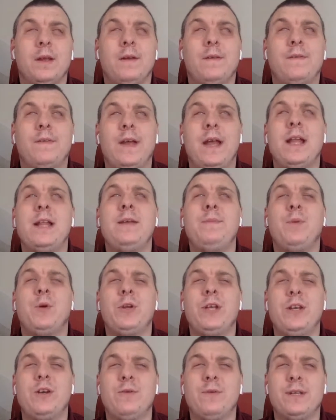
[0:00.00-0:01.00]
For
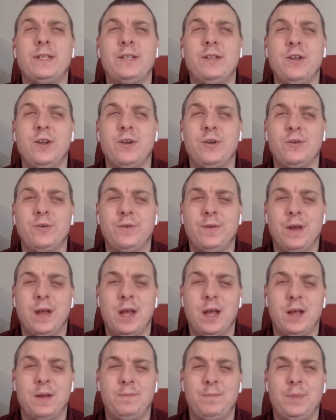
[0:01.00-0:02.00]
anybody who is new,
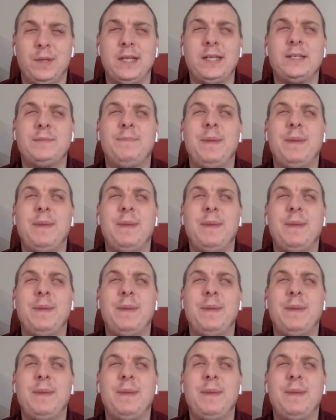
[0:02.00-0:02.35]
please